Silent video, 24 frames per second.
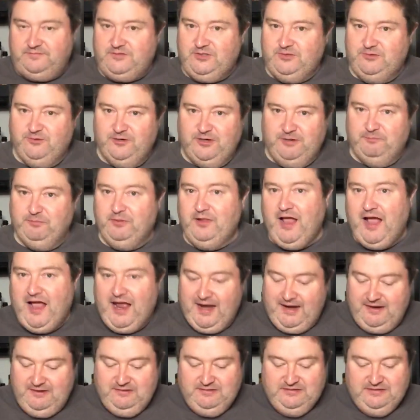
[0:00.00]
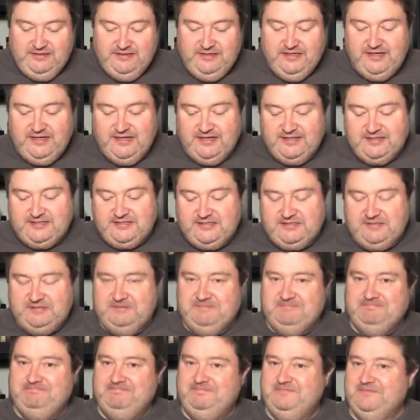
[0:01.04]
would imply this.
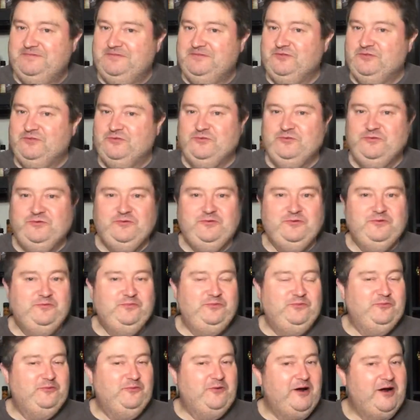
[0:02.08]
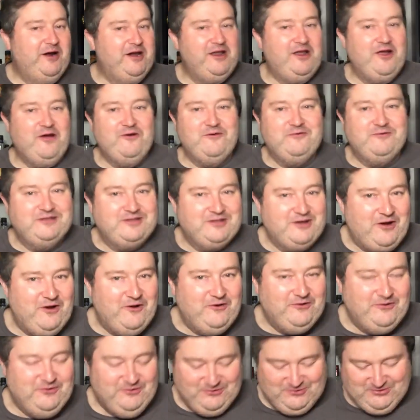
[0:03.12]
Oh, where are you going with the
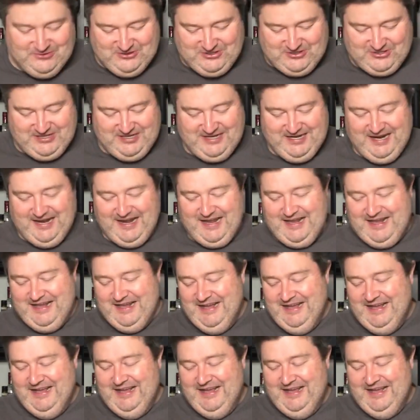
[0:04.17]
Kolsch uh,